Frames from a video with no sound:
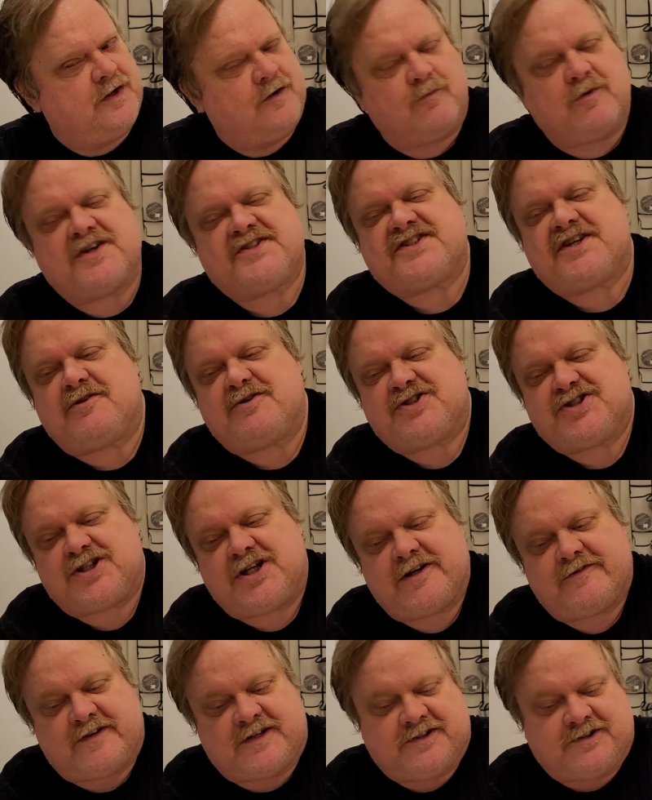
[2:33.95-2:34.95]
West Coast
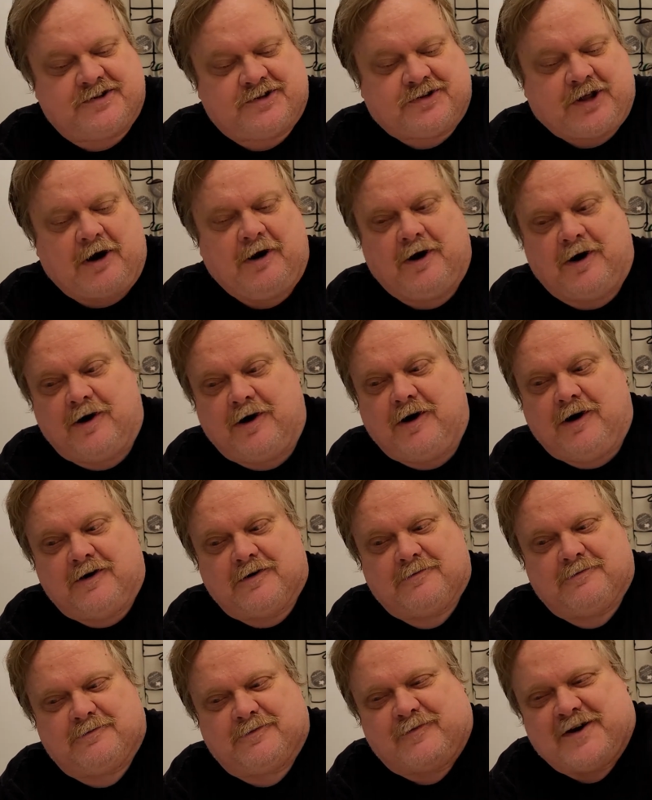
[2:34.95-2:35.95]
Shaving.
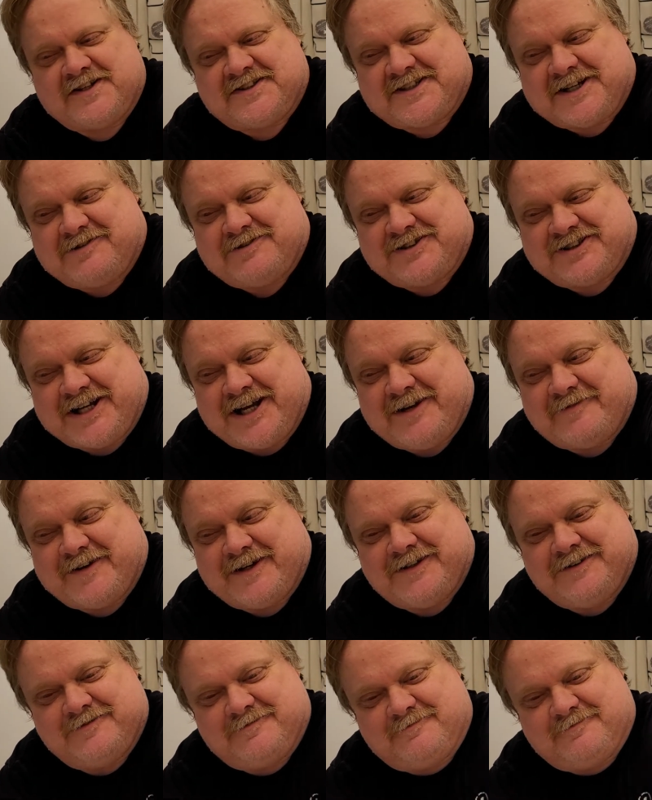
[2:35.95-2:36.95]
West Coast Shaving.